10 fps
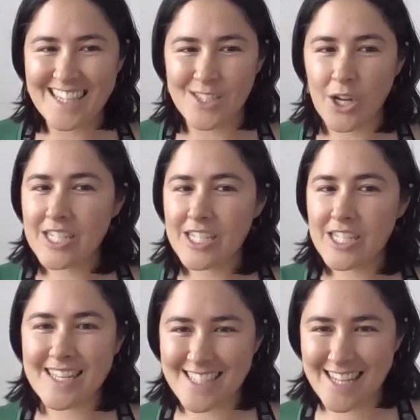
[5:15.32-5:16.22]
It's not a
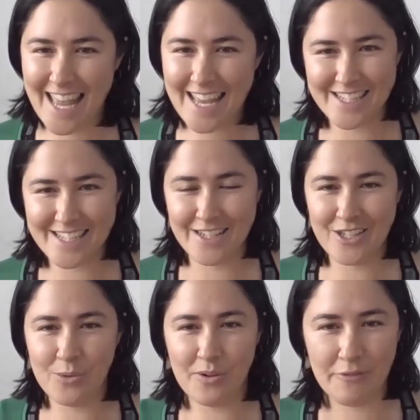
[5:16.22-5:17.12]

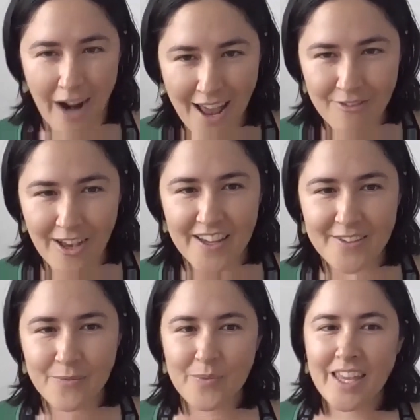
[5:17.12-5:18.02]
destination you arrive at.
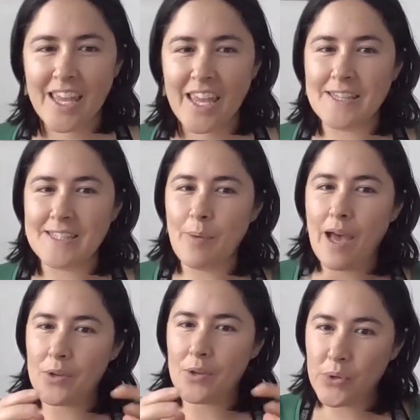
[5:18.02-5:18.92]
It's
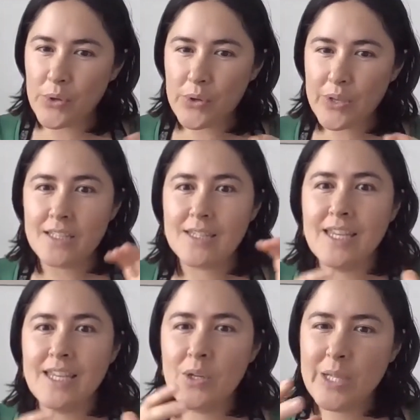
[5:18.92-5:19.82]
about you
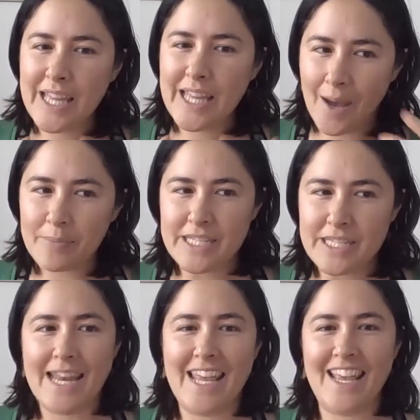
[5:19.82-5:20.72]
continually
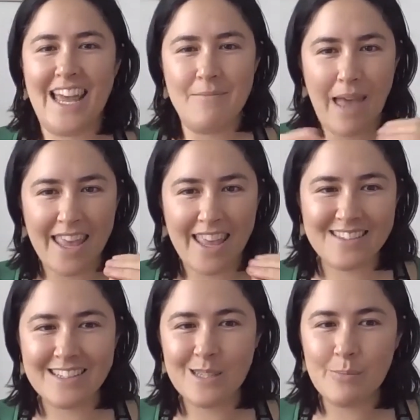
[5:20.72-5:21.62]
updating and
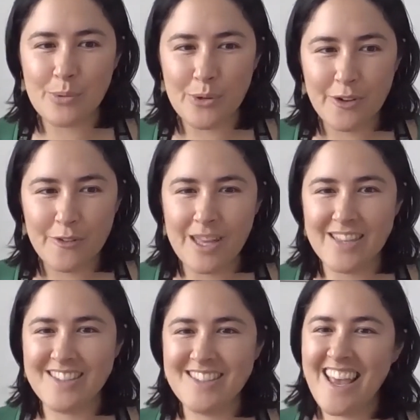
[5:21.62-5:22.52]
making little
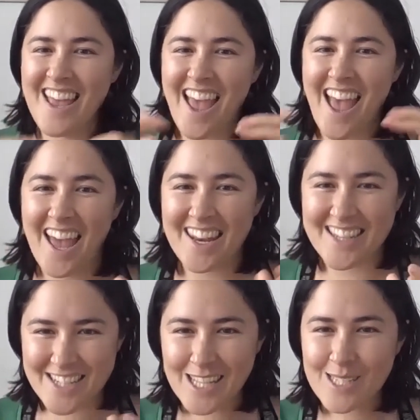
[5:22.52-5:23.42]
improvements and
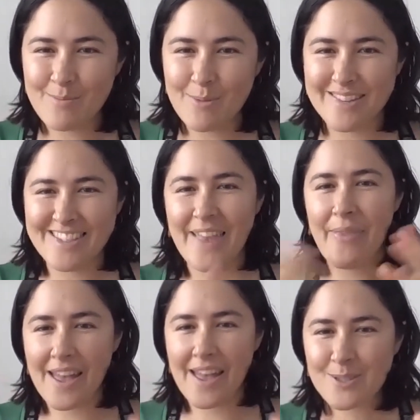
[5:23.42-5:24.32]
adjustments, and
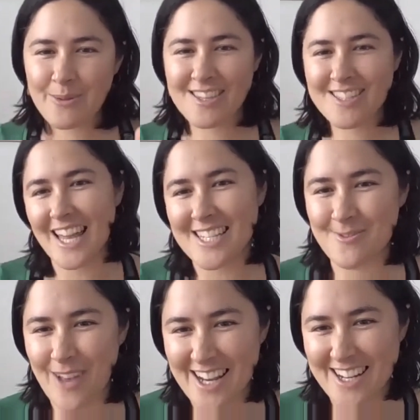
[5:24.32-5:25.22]
that's where the
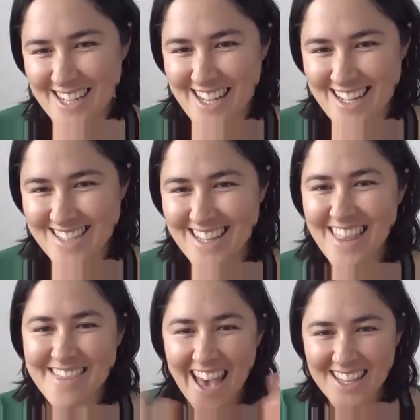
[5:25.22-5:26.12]
satisfaction is,
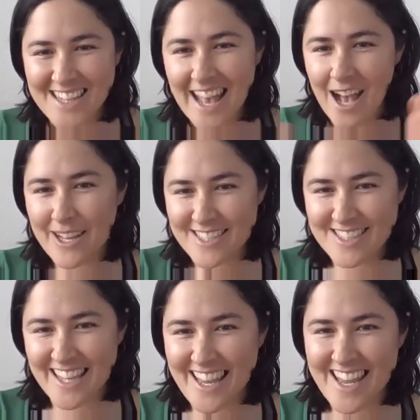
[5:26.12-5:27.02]
and that's how I
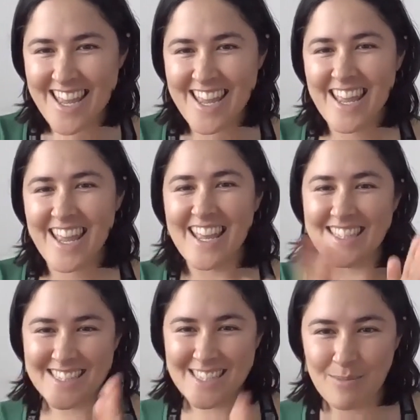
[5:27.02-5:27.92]
see
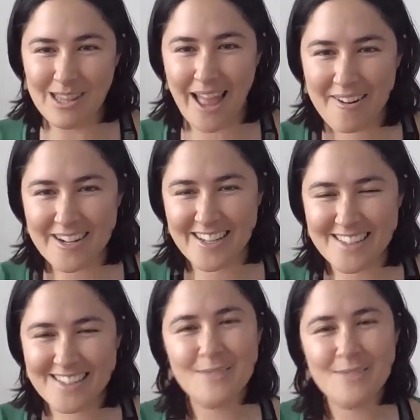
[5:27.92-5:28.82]
its
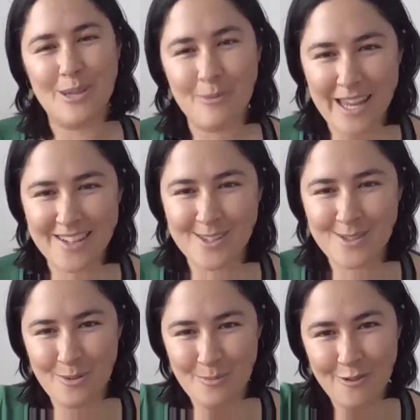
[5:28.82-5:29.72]
similarities with awareness
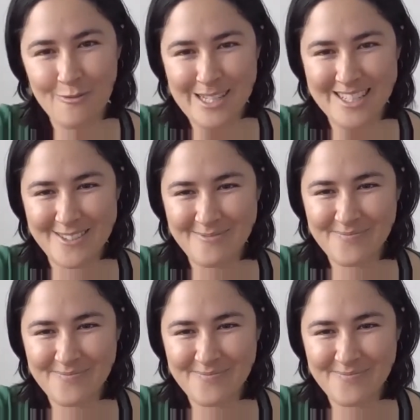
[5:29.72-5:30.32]
through movement.